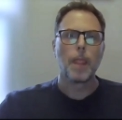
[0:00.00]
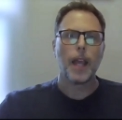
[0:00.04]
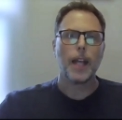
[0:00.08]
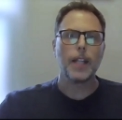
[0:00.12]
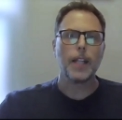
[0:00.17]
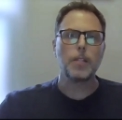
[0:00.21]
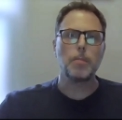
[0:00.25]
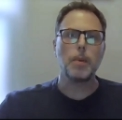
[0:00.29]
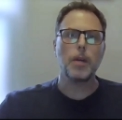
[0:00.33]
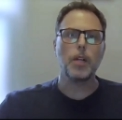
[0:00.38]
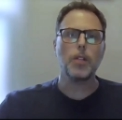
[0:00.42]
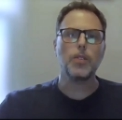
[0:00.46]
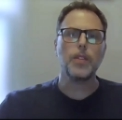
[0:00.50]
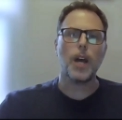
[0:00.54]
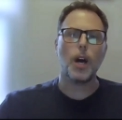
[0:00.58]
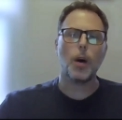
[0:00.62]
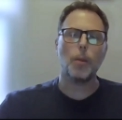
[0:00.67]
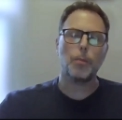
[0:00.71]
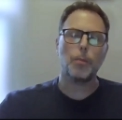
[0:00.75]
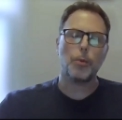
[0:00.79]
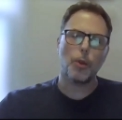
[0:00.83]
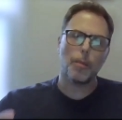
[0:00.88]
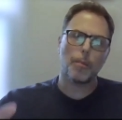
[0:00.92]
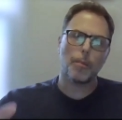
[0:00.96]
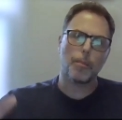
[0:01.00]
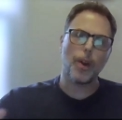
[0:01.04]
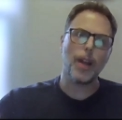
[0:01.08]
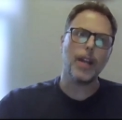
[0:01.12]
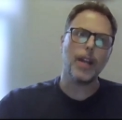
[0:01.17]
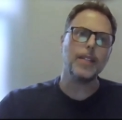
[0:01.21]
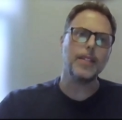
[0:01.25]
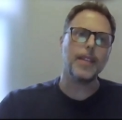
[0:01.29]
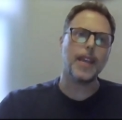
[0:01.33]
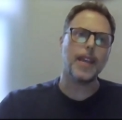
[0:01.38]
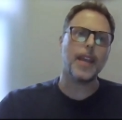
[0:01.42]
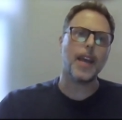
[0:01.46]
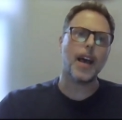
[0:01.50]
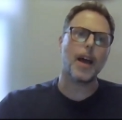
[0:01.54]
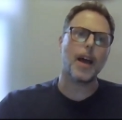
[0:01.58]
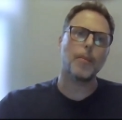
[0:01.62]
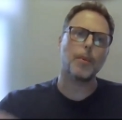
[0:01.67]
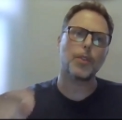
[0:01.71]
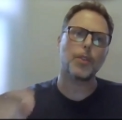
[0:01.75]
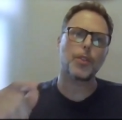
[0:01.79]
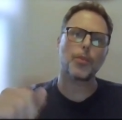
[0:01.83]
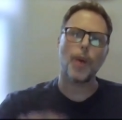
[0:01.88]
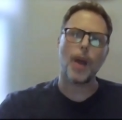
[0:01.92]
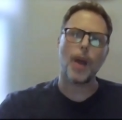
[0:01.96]
It's built to help you embrace AI
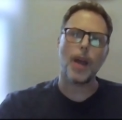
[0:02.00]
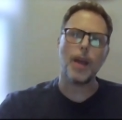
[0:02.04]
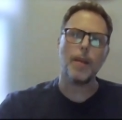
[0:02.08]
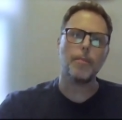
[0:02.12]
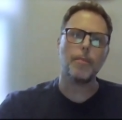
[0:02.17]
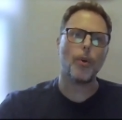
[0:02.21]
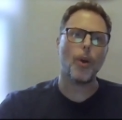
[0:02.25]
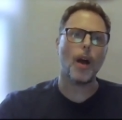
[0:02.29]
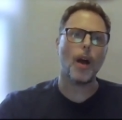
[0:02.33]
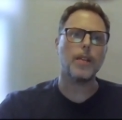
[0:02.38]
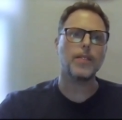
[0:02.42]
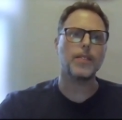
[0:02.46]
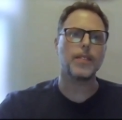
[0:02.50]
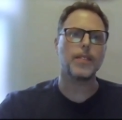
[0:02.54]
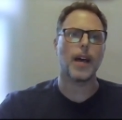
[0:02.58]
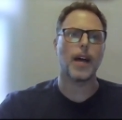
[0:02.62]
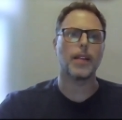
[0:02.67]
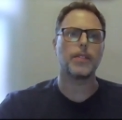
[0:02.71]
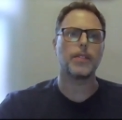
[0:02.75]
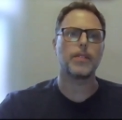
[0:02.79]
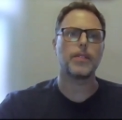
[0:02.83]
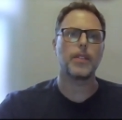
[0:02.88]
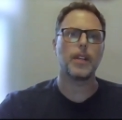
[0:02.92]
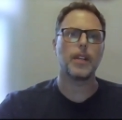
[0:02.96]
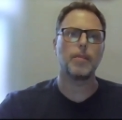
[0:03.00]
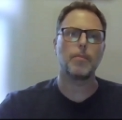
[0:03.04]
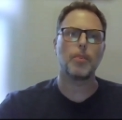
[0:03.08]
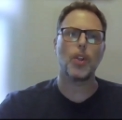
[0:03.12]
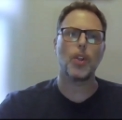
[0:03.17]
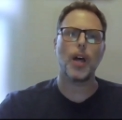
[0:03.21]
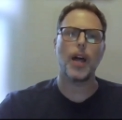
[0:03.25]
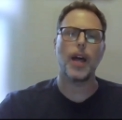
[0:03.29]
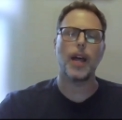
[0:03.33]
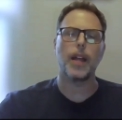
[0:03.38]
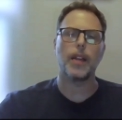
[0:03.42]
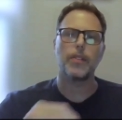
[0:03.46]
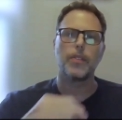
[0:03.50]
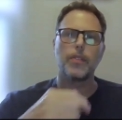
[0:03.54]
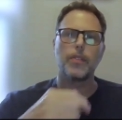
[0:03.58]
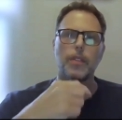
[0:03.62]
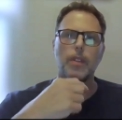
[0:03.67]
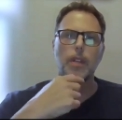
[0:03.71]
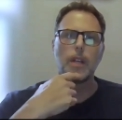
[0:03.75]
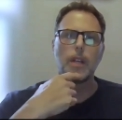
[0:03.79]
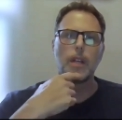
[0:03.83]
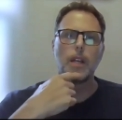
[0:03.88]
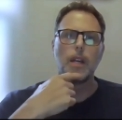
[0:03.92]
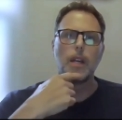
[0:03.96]
with the right process in place.
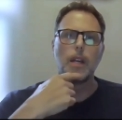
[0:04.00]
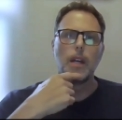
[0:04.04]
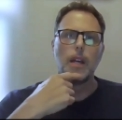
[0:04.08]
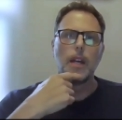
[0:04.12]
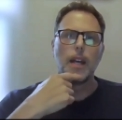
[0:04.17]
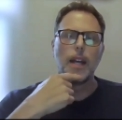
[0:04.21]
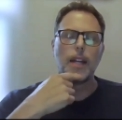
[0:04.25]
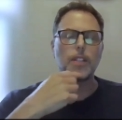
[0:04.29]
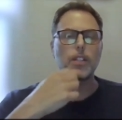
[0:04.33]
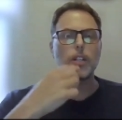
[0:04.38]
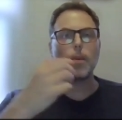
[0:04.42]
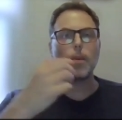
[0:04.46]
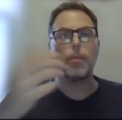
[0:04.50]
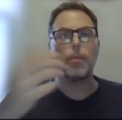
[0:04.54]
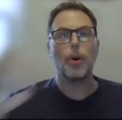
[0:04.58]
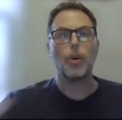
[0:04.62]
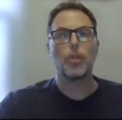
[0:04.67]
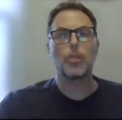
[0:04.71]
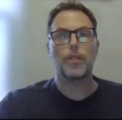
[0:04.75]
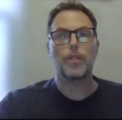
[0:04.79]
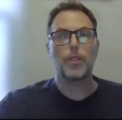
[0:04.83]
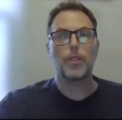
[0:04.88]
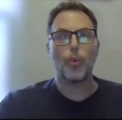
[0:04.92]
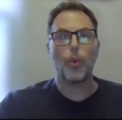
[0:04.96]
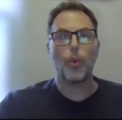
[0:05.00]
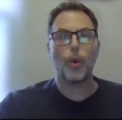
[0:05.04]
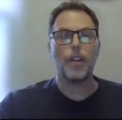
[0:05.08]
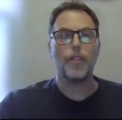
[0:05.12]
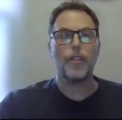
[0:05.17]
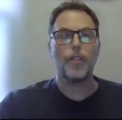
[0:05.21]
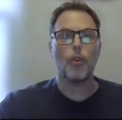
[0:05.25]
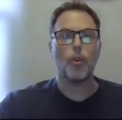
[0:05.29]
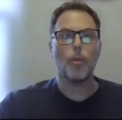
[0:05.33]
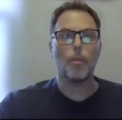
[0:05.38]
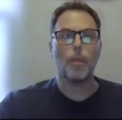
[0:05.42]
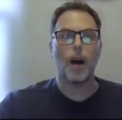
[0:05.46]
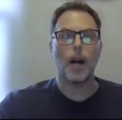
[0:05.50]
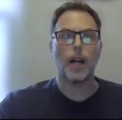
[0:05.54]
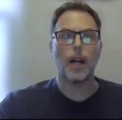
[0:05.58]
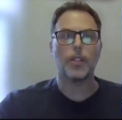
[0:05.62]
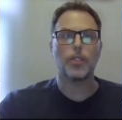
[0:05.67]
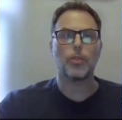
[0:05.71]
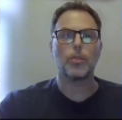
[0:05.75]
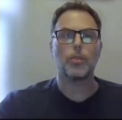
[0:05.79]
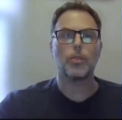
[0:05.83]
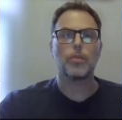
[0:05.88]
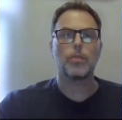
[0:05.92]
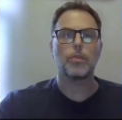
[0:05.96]
It's composed of 24
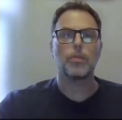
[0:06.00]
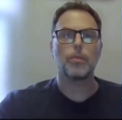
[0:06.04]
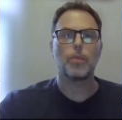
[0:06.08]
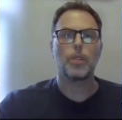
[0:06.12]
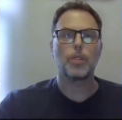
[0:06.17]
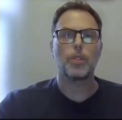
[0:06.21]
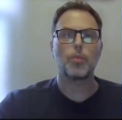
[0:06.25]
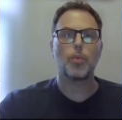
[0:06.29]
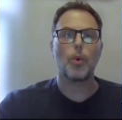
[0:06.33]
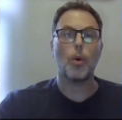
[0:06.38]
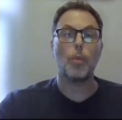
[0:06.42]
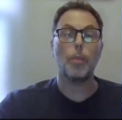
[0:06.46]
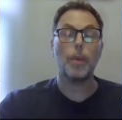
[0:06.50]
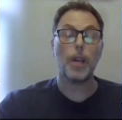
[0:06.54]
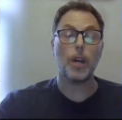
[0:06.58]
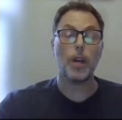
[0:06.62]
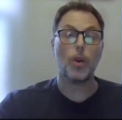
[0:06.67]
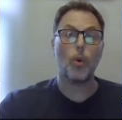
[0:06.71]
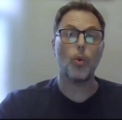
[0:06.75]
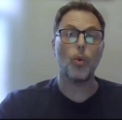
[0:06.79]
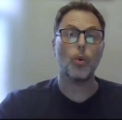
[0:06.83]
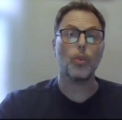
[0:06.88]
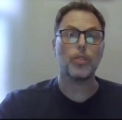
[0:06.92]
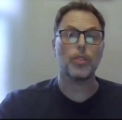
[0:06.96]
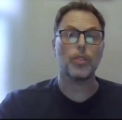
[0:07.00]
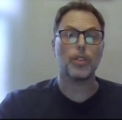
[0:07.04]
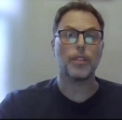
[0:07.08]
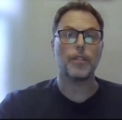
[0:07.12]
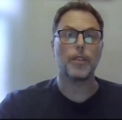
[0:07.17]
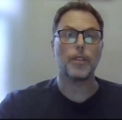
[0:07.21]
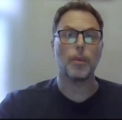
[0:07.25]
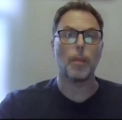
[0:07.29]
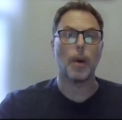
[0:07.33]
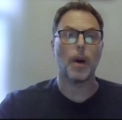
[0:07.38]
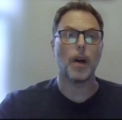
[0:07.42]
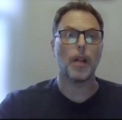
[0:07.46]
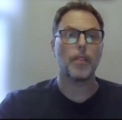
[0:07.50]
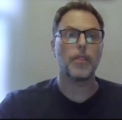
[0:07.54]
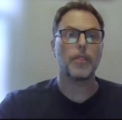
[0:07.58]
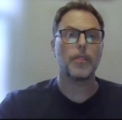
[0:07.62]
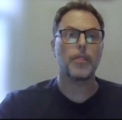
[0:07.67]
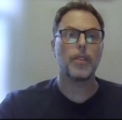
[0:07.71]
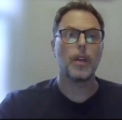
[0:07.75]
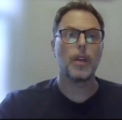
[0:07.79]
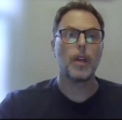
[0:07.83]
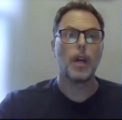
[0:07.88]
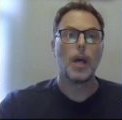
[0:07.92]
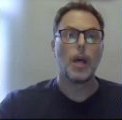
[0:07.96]
modules, which will be a course in a few
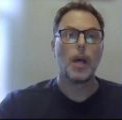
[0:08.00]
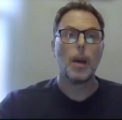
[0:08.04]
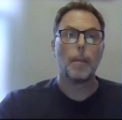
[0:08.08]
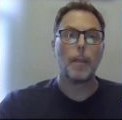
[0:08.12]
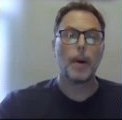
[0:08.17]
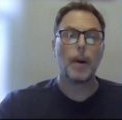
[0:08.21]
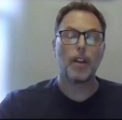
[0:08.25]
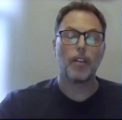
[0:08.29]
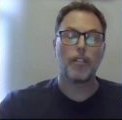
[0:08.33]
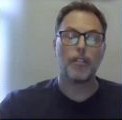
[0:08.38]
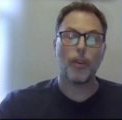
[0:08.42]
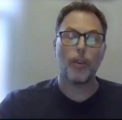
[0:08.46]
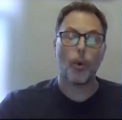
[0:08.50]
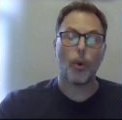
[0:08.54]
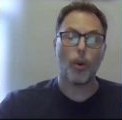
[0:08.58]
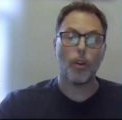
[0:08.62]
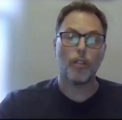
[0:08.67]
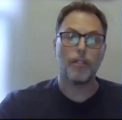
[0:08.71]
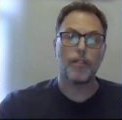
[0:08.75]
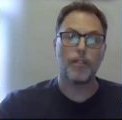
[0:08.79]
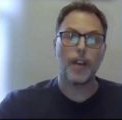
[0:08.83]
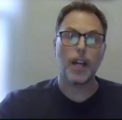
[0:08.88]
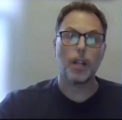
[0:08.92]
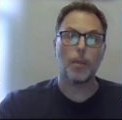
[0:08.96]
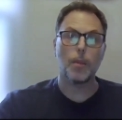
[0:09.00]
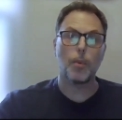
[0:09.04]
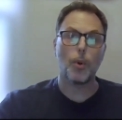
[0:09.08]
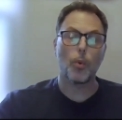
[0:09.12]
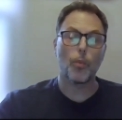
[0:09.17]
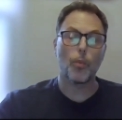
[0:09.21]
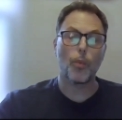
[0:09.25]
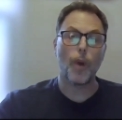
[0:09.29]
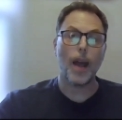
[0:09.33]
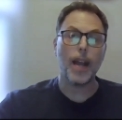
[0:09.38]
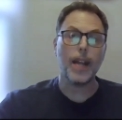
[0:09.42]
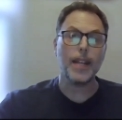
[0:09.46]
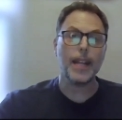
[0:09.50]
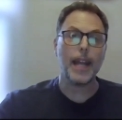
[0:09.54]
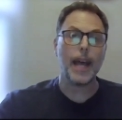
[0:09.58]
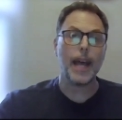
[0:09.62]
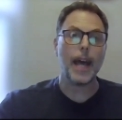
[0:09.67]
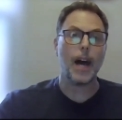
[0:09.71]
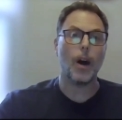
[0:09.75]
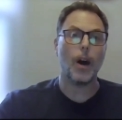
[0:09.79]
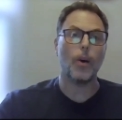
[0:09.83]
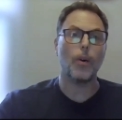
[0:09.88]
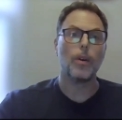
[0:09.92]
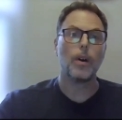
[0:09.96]
months, but are available right
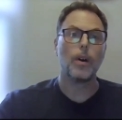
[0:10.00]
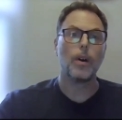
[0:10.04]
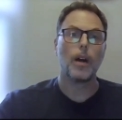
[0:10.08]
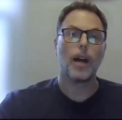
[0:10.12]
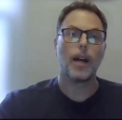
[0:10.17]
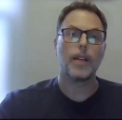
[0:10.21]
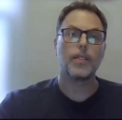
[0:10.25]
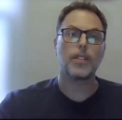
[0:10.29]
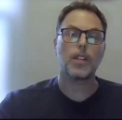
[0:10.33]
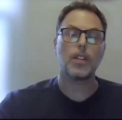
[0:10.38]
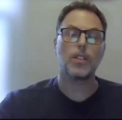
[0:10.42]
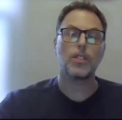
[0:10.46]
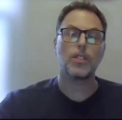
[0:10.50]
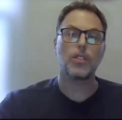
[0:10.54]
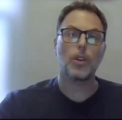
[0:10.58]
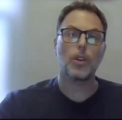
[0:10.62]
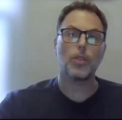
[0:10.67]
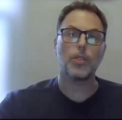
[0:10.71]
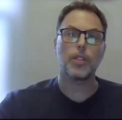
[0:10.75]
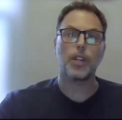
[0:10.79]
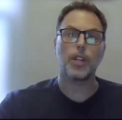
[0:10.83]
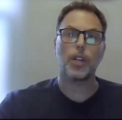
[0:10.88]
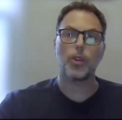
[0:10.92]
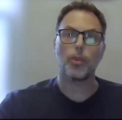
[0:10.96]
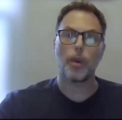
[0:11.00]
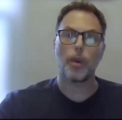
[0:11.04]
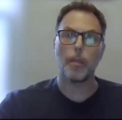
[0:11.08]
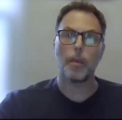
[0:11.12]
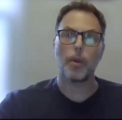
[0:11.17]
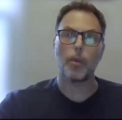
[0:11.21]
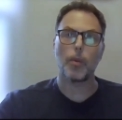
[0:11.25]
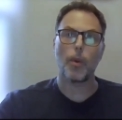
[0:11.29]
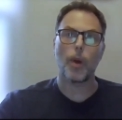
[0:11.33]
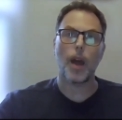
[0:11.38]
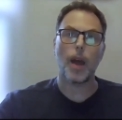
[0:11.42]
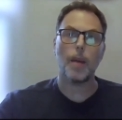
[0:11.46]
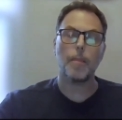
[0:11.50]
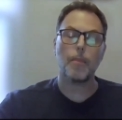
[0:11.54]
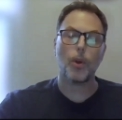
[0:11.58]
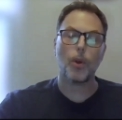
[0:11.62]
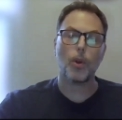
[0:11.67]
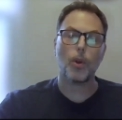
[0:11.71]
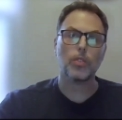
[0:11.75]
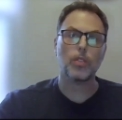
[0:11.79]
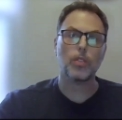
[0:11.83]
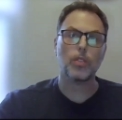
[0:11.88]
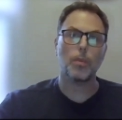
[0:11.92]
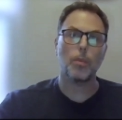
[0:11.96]
now as a consulting agreement where I
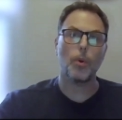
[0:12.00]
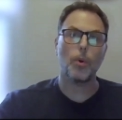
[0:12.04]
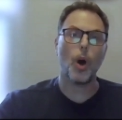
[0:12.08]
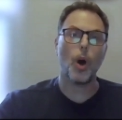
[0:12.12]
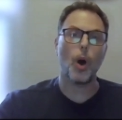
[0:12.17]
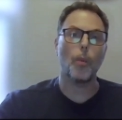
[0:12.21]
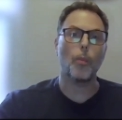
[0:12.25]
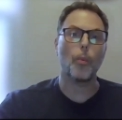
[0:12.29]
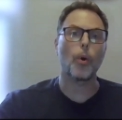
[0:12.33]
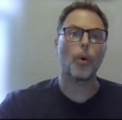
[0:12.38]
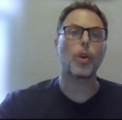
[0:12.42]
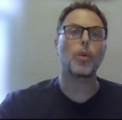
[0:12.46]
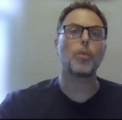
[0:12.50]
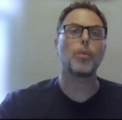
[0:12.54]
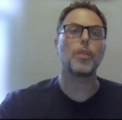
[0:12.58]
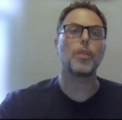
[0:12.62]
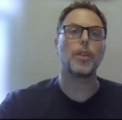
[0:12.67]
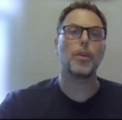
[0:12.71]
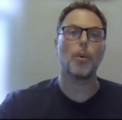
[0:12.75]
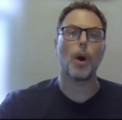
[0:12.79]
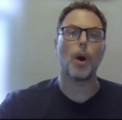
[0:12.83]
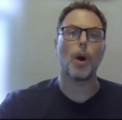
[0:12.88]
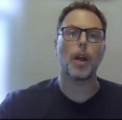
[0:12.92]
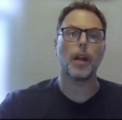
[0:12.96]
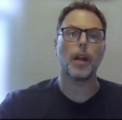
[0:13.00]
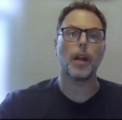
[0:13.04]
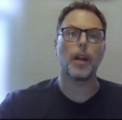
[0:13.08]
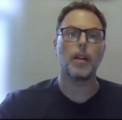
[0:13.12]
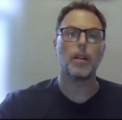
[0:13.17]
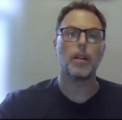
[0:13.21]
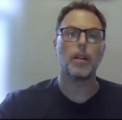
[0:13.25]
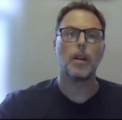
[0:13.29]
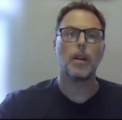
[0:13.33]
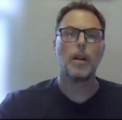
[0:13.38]
personally will help work with you on it.